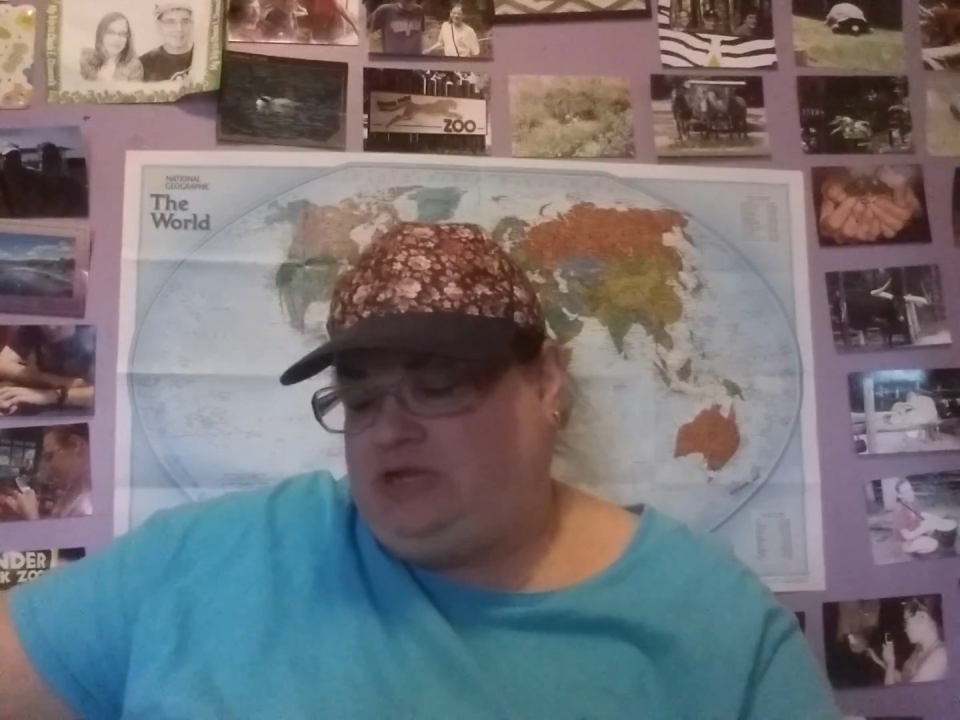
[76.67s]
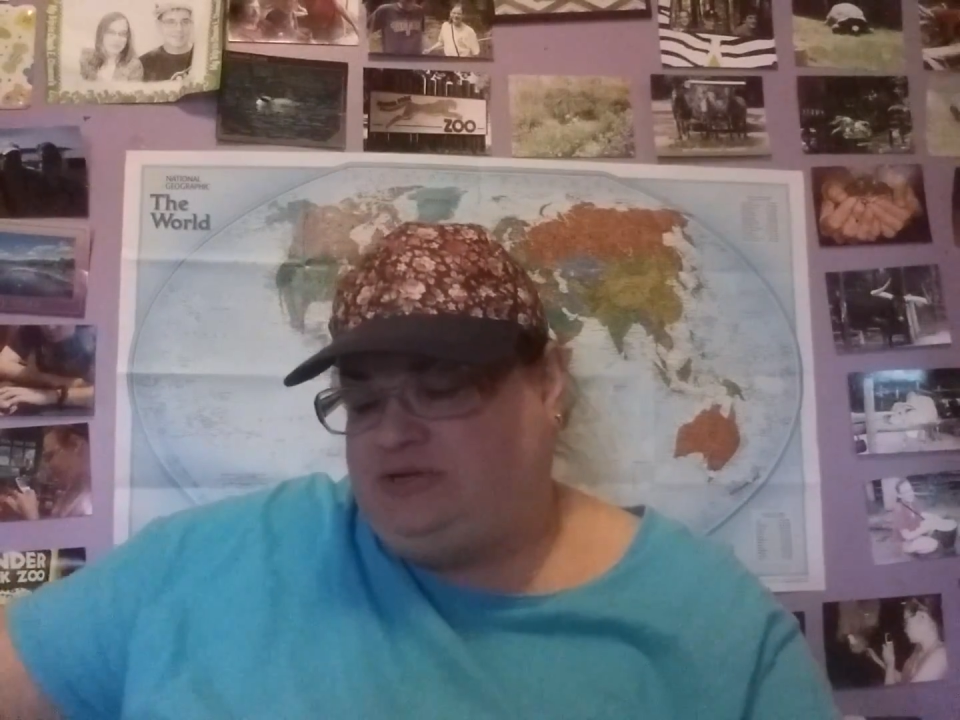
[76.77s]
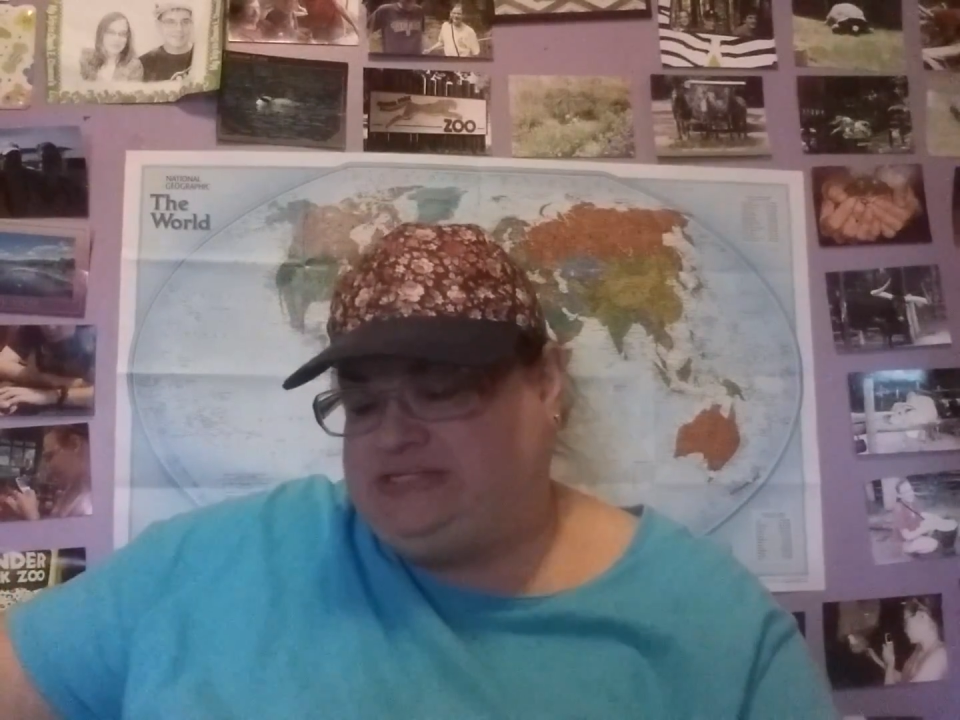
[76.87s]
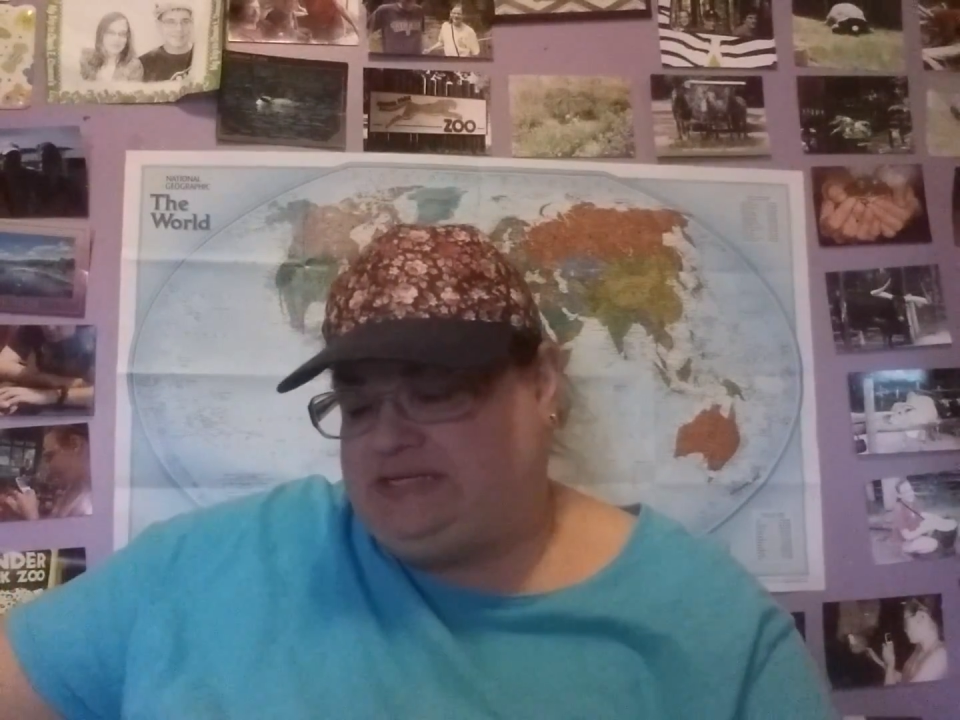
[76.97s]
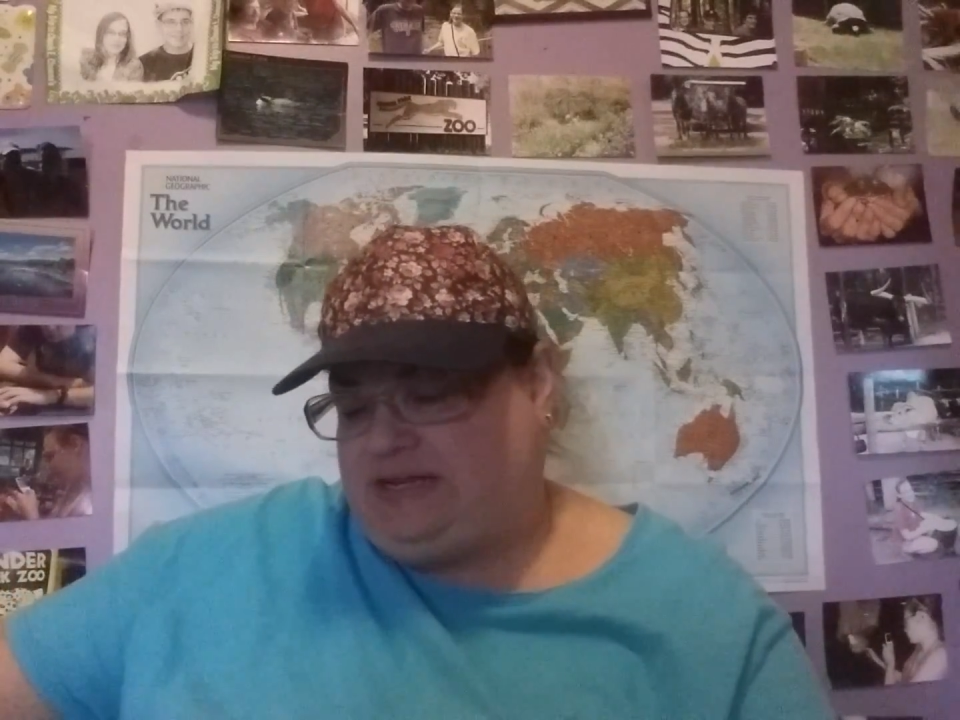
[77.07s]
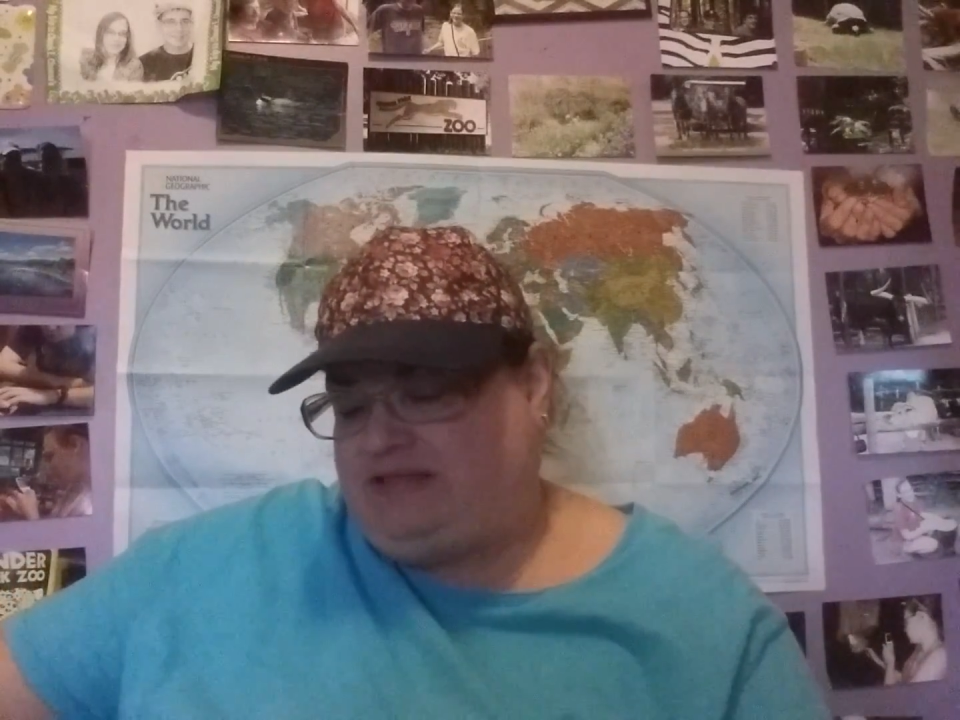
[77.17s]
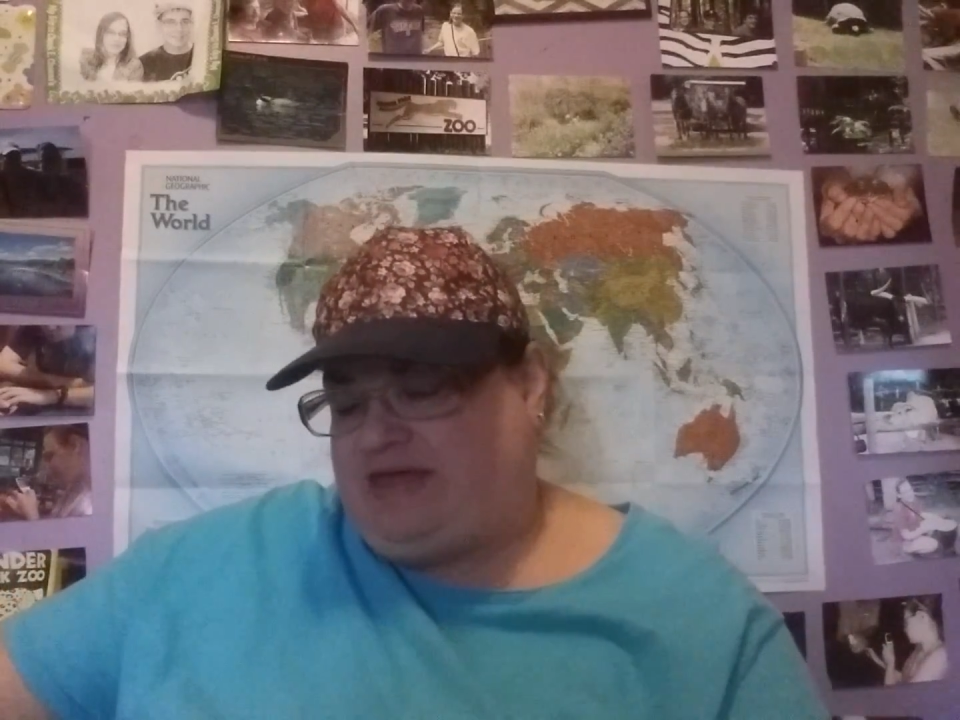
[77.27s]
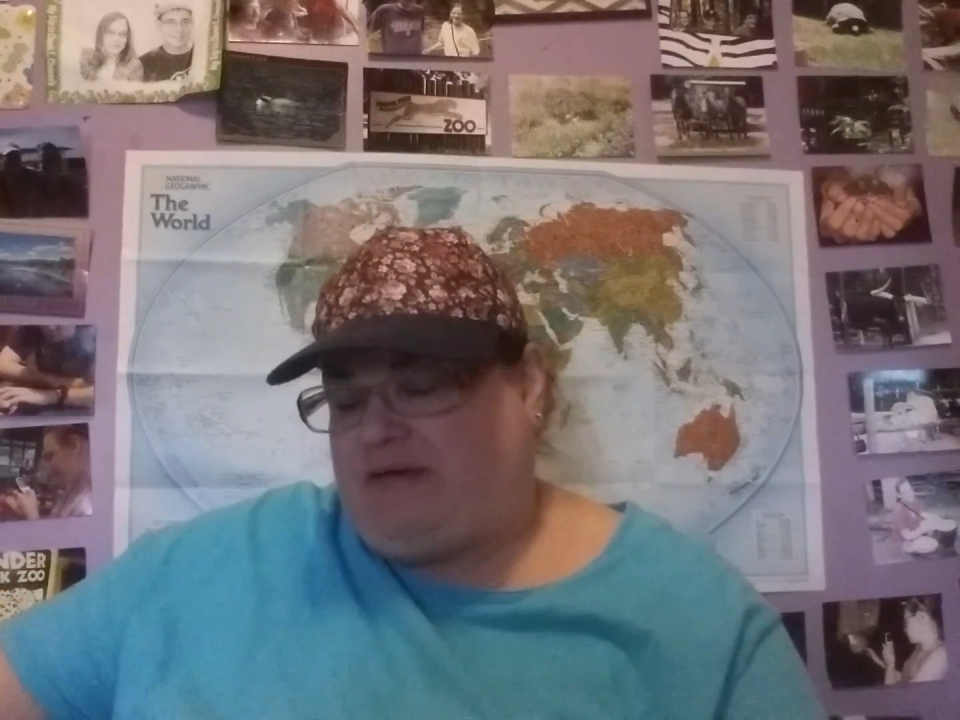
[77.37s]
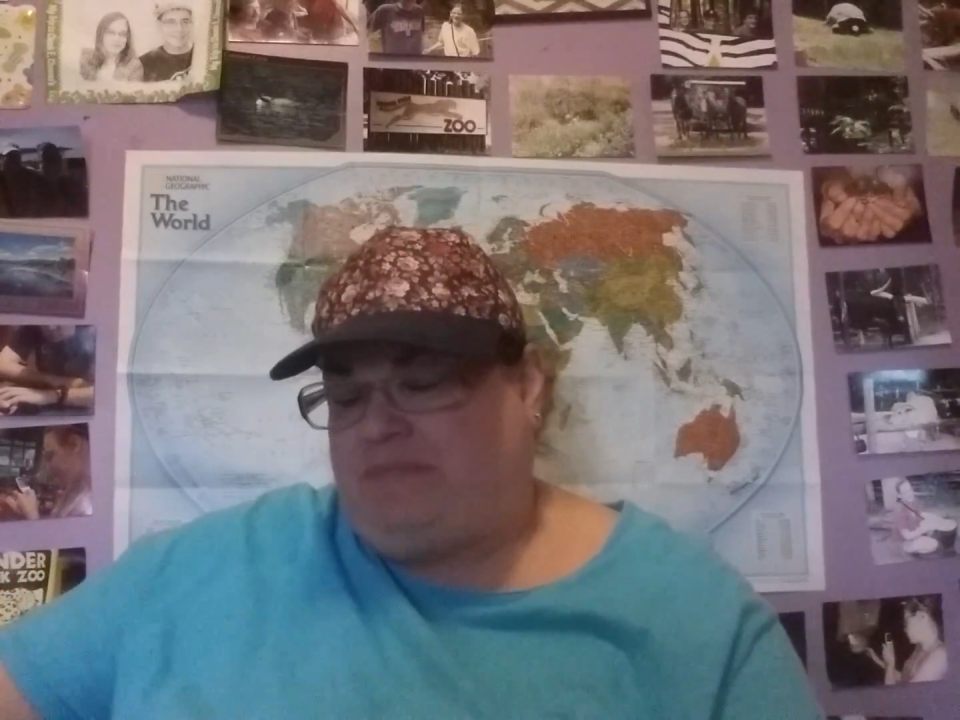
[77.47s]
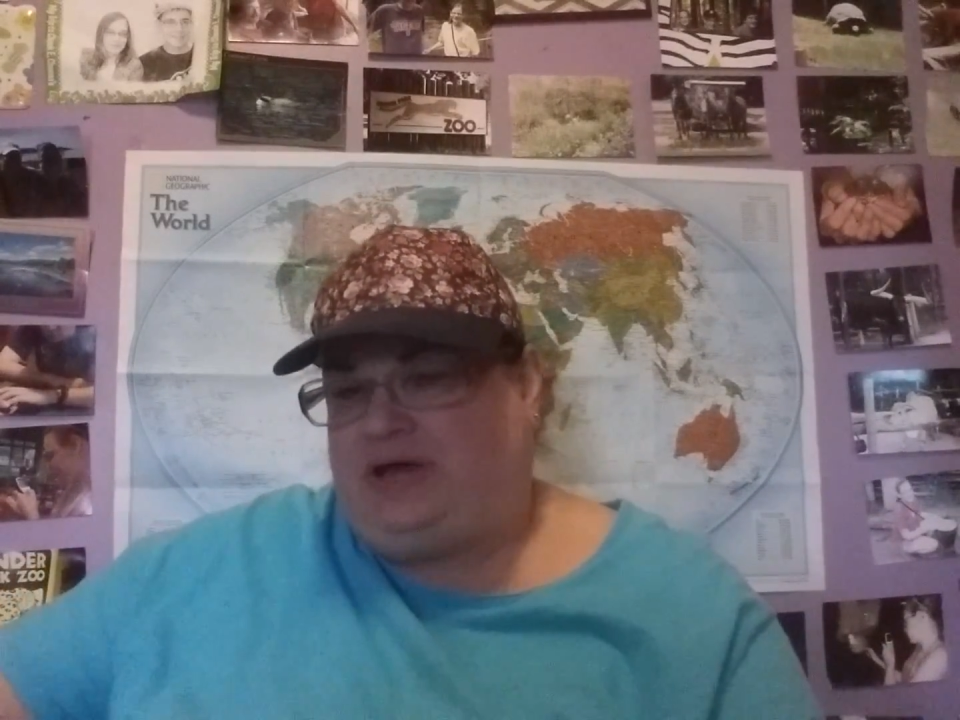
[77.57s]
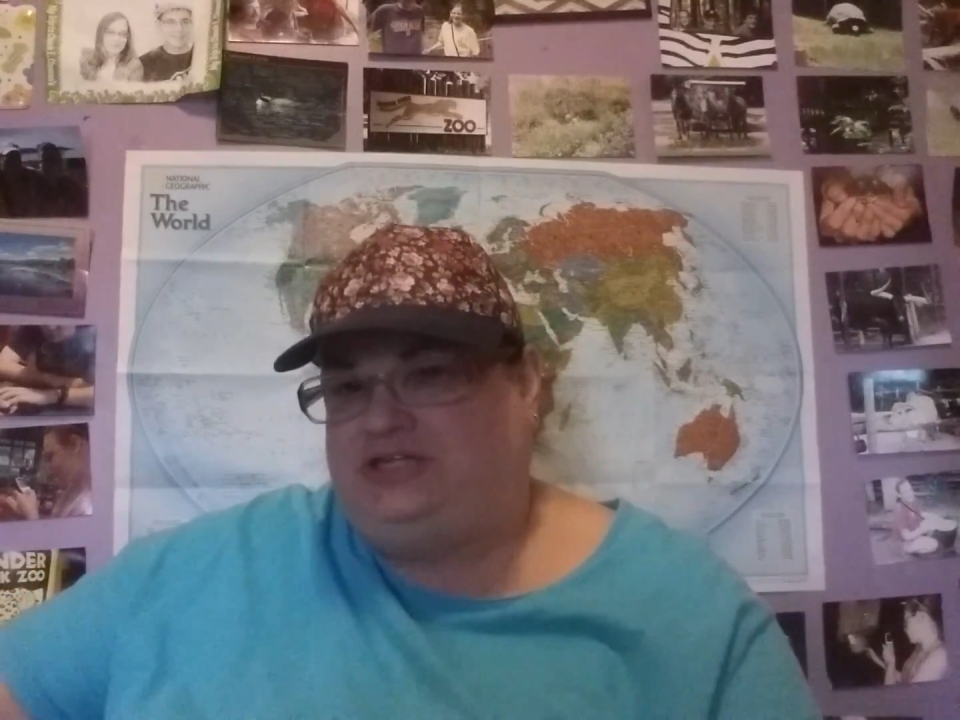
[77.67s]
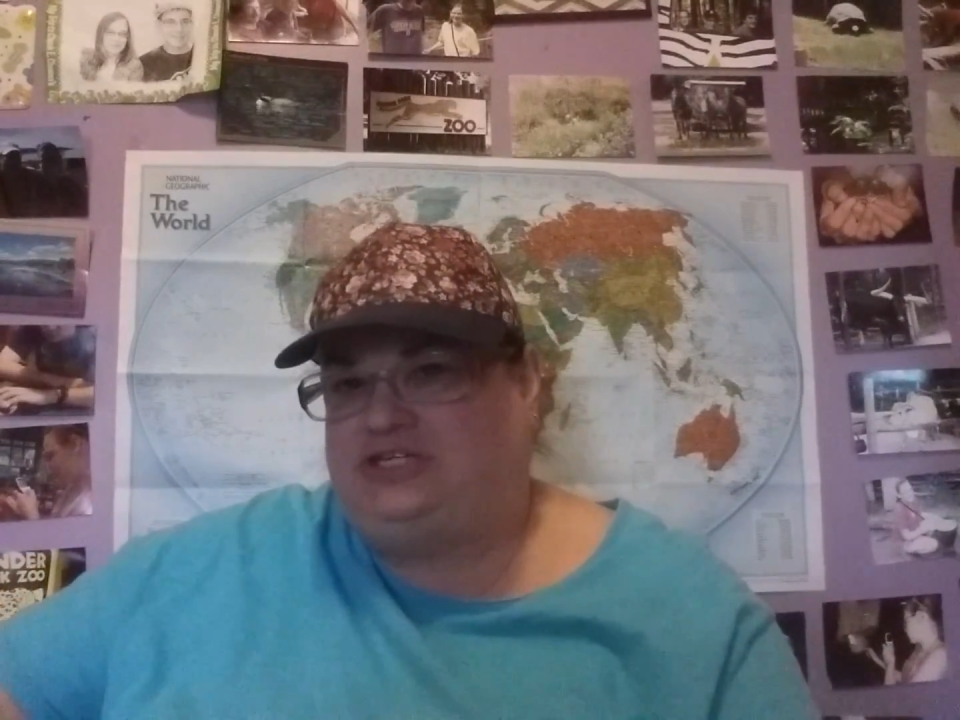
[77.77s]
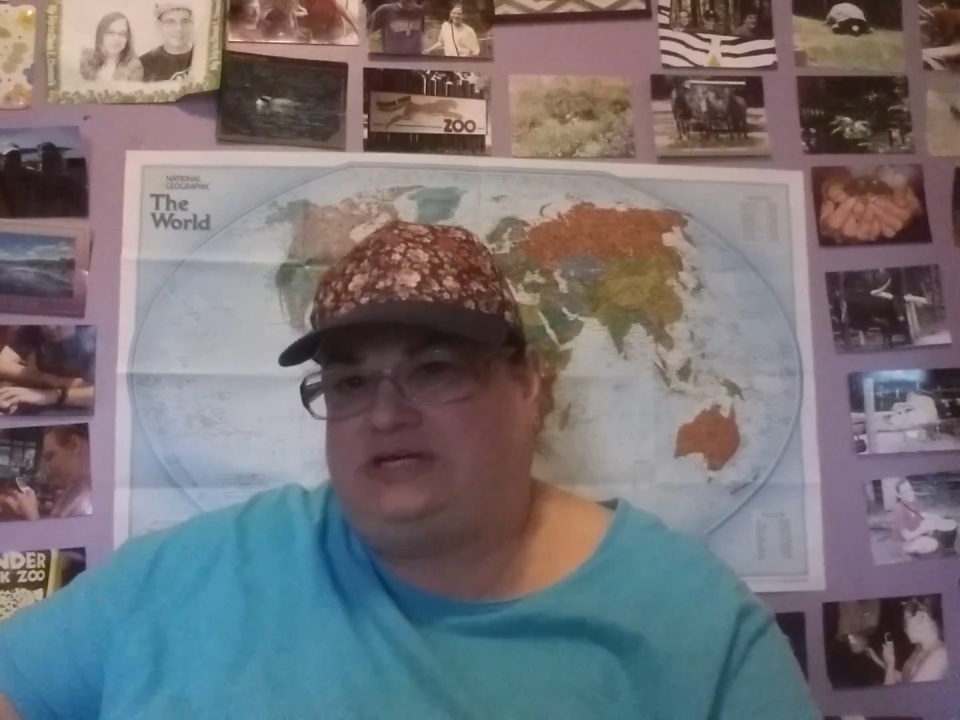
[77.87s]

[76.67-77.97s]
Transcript: use it like that much